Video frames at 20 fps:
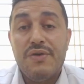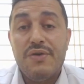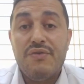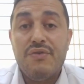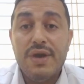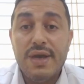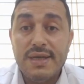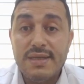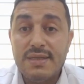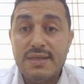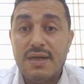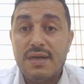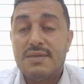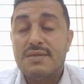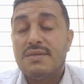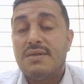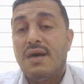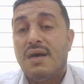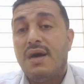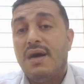the rectal
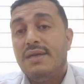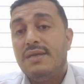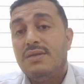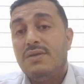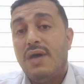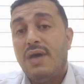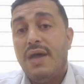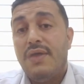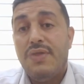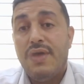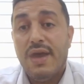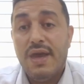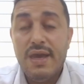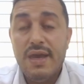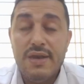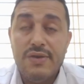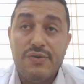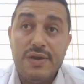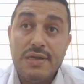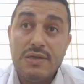side and the
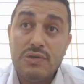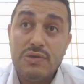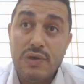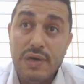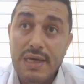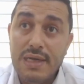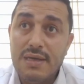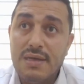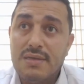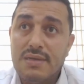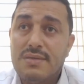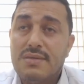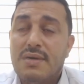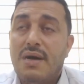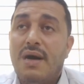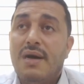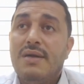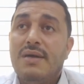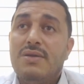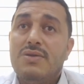rectoanal
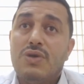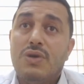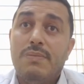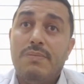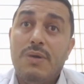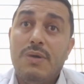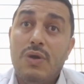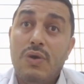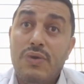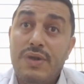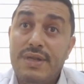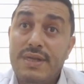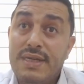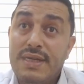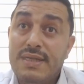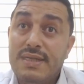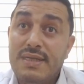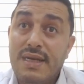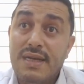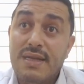side, so below the
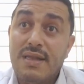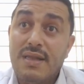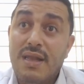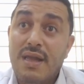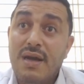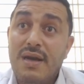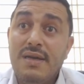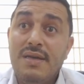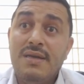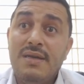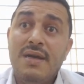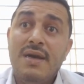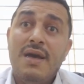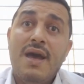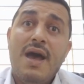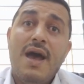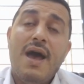dentate line,